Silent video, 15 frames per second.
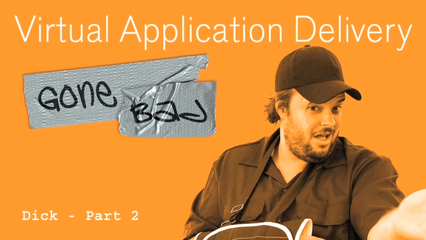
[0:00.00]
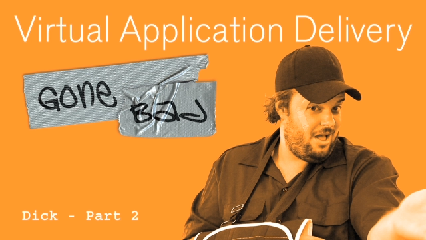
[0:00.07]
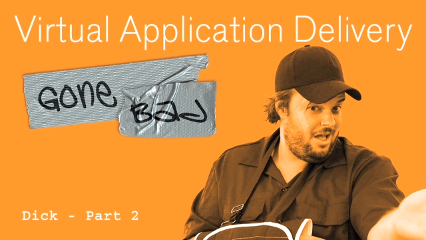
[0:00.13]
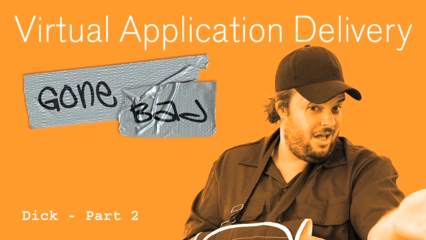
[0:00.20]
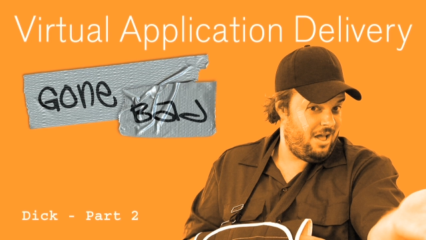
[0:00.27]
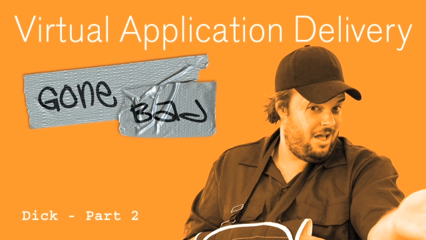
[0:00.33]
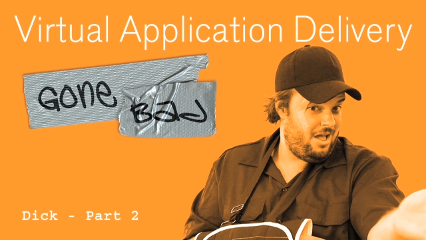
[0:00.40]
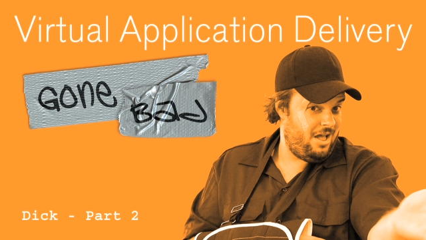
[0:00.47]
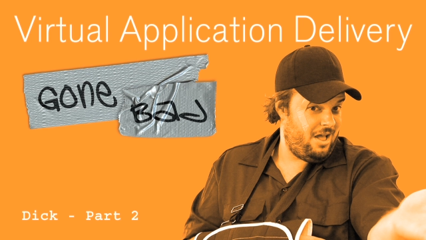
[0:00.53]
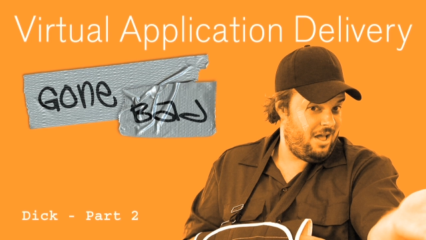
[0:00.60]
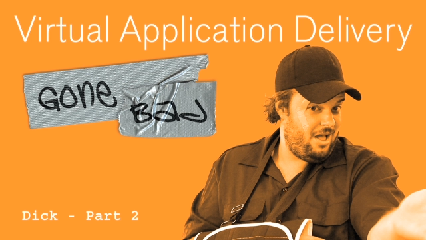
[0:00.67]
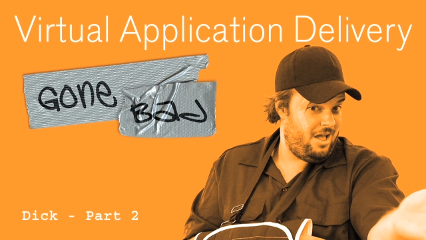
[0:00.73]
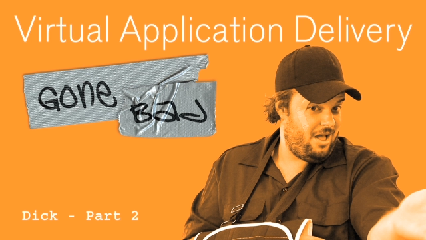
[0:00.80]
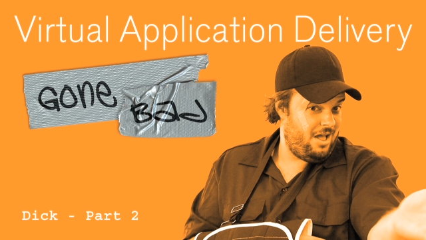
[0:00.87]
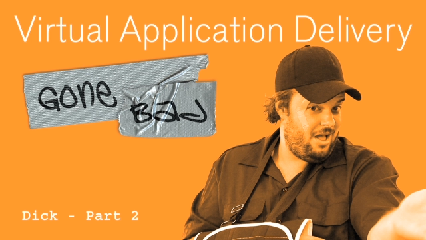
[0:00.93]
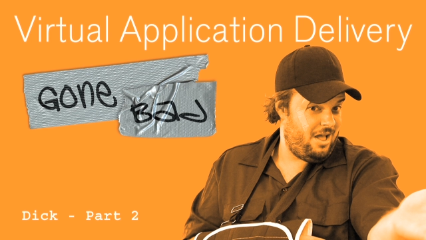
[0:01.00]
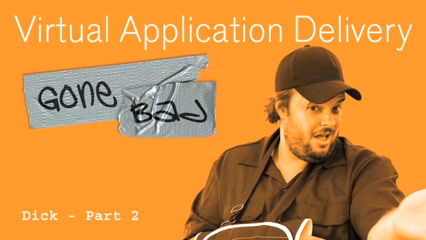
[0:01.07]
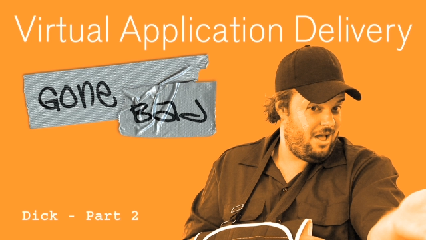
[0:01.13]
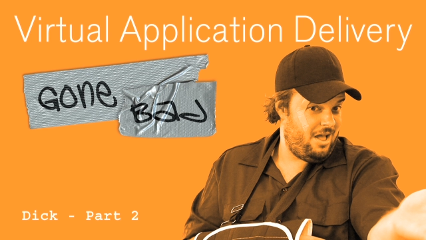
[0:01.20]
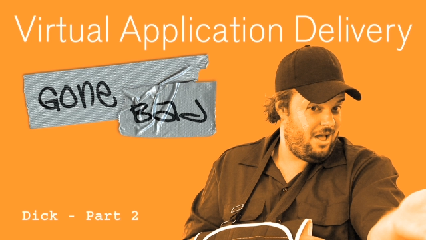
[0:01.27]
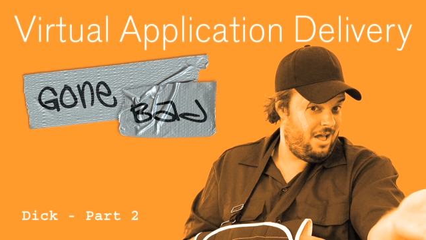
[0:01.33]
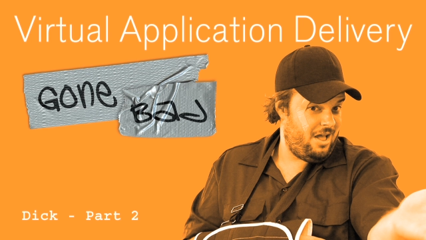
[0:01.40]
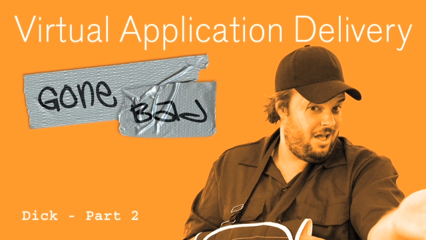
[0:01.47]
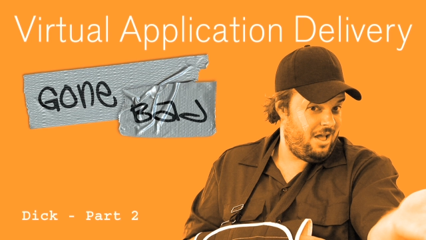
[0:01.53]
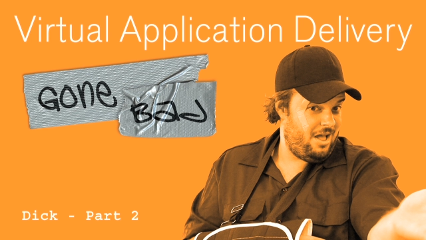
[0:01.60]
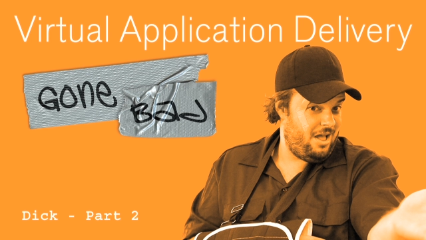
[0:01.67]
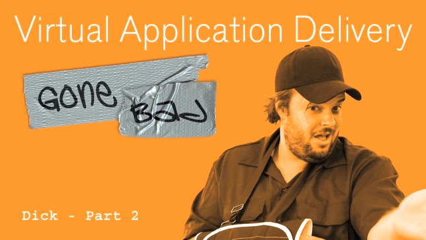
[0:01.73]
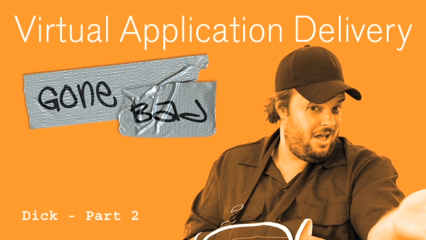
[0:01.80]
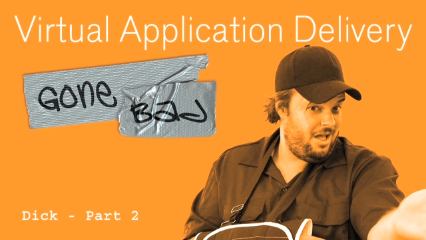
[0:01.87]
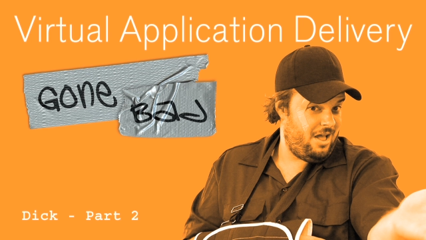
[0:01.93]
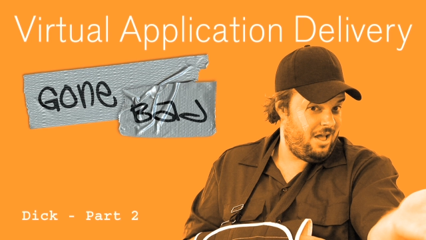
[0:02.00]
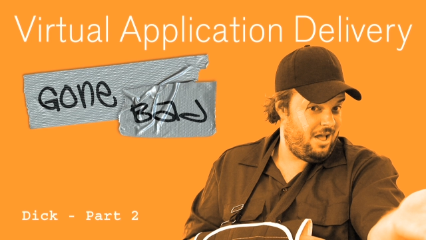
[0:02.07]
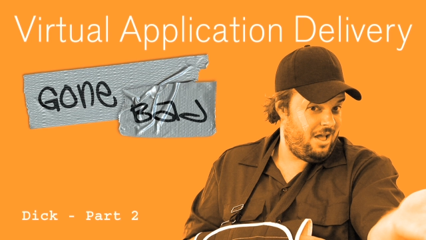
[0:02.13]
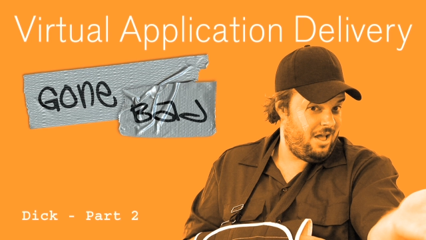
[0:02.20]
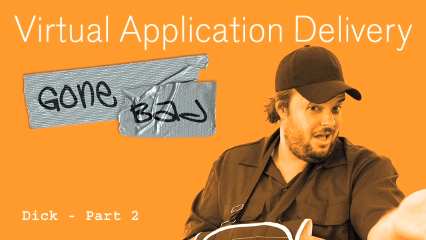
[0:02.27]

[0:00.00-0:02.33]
No one is speaking in this clip.